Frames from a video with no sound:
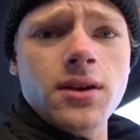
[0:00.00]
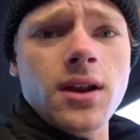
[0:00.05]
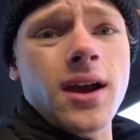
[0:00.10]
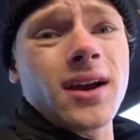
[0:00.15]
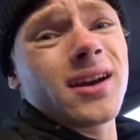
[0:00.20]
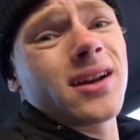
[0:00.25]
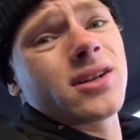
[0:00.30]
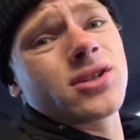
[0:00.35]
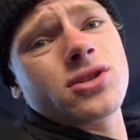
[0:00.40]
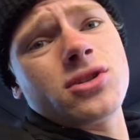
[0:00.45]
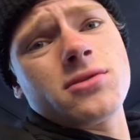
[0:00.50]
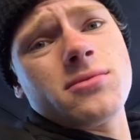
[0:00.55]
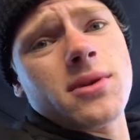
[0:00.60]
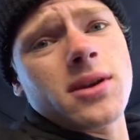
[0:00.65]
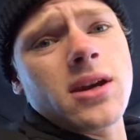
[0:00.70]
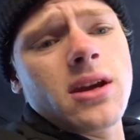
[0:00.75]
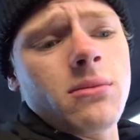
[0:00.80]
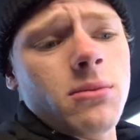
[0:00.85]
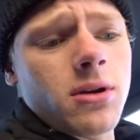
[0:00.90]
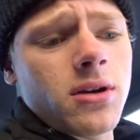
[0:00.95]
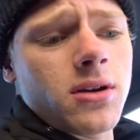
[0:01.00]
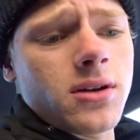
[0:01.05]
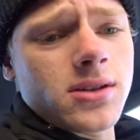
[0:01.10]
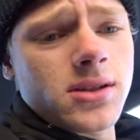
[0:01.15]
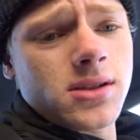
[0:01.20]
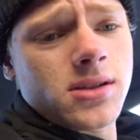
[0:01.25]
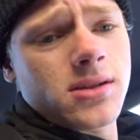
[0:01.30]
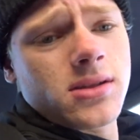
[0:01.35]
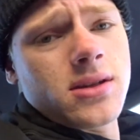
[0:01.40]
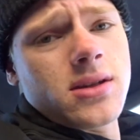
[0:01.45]
I gotta charge my camera
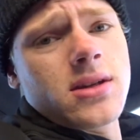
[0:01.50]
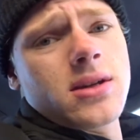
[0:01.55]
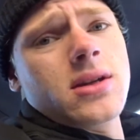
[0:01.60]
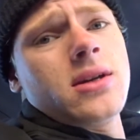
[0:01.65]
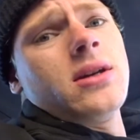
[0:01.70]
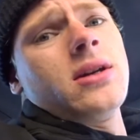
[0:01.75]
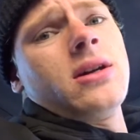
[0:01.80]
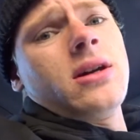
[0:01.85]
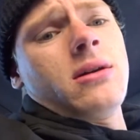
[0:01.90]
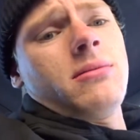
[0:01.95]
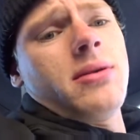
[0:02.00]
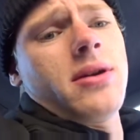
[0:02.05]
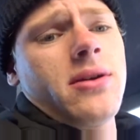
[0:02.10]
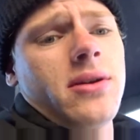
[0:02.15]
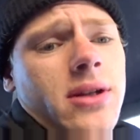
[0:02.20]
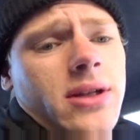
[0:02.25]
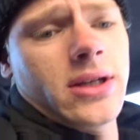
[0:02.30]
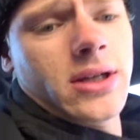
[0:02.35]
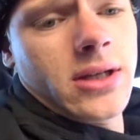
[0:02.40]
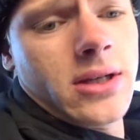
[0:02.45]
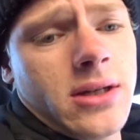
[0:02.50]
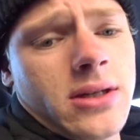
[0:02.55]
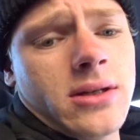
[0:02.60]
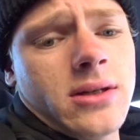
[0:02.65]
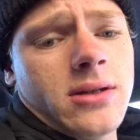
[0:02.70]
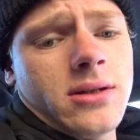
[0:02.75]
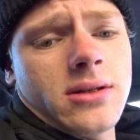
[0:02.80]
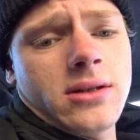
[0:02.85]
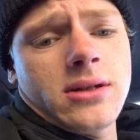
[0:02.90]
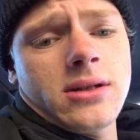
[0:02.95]
because apparently
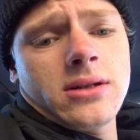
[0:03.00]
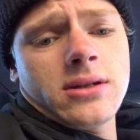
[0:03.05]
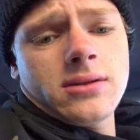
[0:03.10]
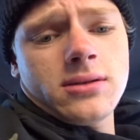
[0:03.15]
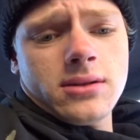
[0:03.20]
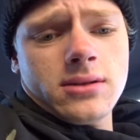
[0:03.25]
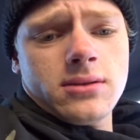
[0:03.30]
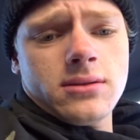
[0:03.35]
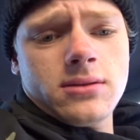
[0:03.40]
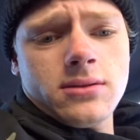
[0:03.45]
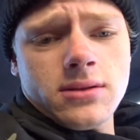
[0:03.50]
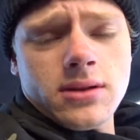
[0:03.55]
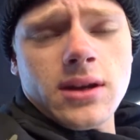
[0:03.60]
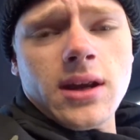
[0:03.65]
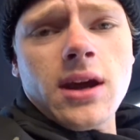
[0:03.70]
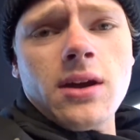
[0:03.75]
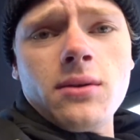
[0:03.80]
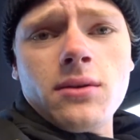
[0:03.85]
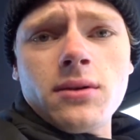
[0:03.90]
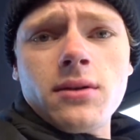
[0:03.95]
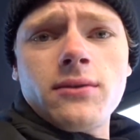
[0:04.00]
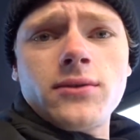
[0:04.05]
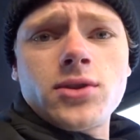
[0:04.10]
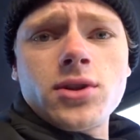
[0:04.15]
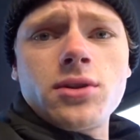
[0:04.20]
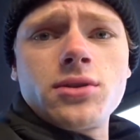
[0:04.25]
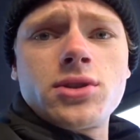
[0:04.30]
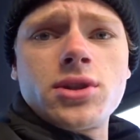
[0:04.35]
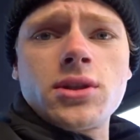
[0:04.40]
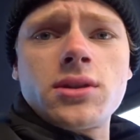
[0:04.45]
an hour of
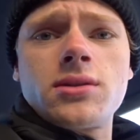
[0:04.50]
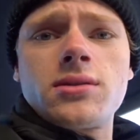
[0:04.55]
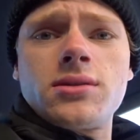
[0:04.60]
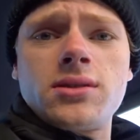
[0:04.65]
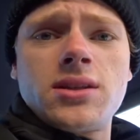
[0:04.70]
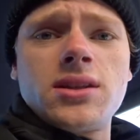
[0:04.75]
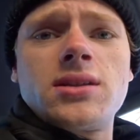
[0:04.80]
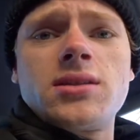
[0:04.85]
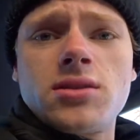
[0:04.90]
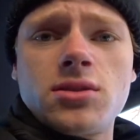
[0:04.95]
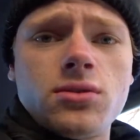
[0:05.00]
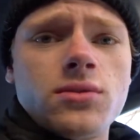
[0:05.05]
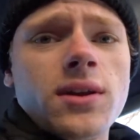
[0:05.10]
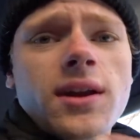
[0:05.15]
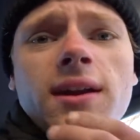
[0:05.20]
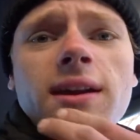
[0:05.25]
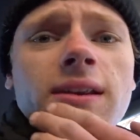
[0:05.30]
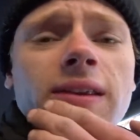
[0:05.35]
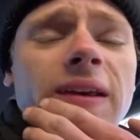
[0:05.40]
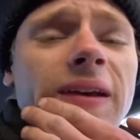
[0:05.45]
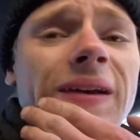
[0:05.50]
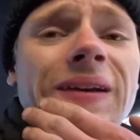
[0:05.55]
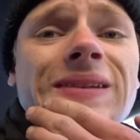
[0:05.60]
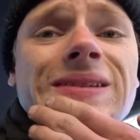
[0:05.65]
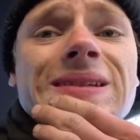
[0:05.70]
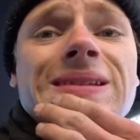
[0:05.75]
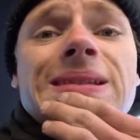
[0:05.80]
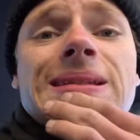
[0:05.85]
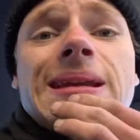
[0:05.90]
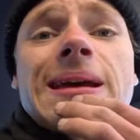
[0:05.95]
charging didn't do anything
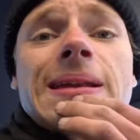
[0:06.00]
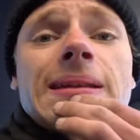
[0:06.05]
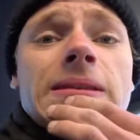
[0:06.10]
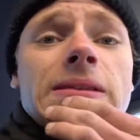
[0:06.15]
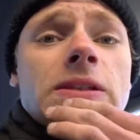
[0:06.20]
because it's dead.